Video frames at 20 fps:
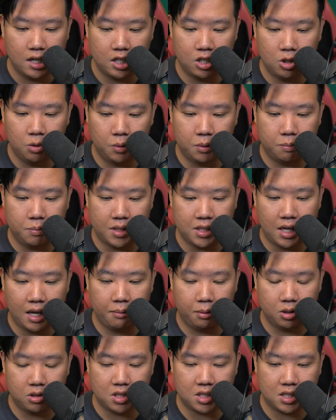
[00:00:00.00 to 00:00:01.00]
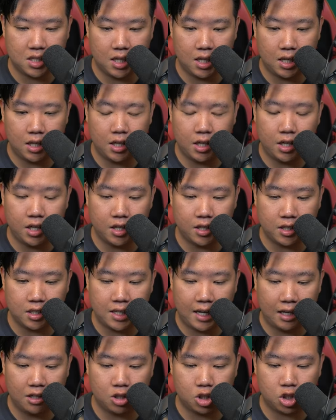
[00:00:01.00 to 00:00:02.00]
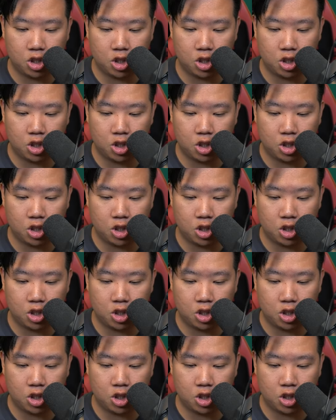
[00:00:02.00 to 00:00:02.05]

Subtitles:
you will be able to see here the talent